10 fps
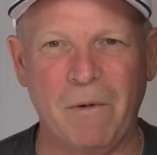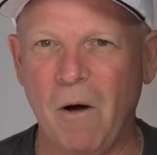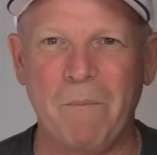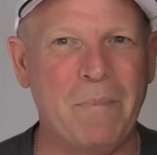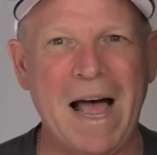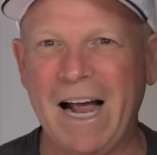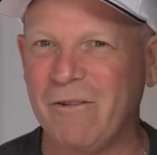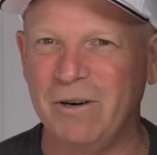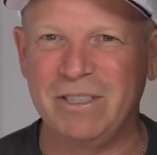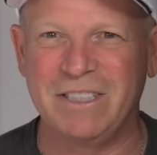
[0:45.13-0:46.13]
I'm all
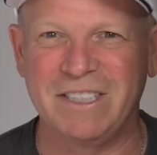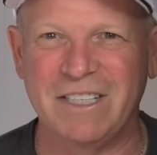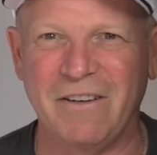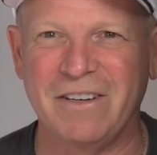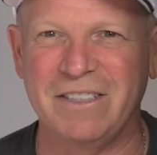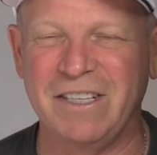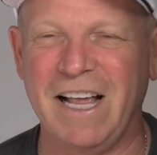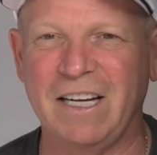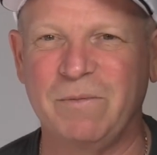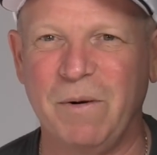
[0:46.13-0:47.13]
backwards and stuff because of
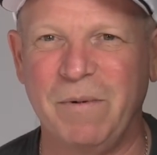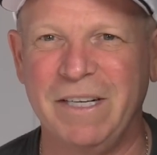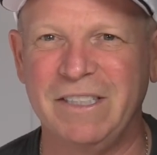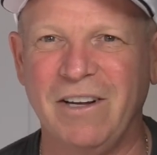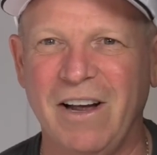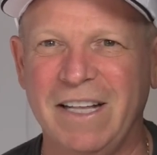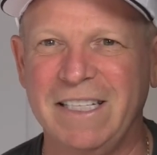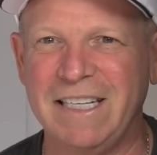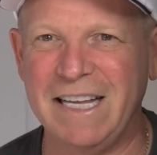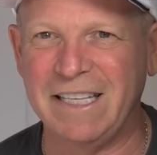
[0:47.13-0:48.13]
the expert opinion dog of
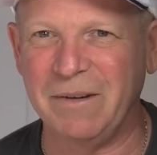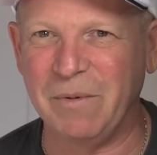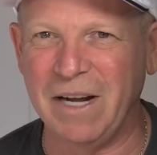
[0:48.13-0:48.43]
the day thing.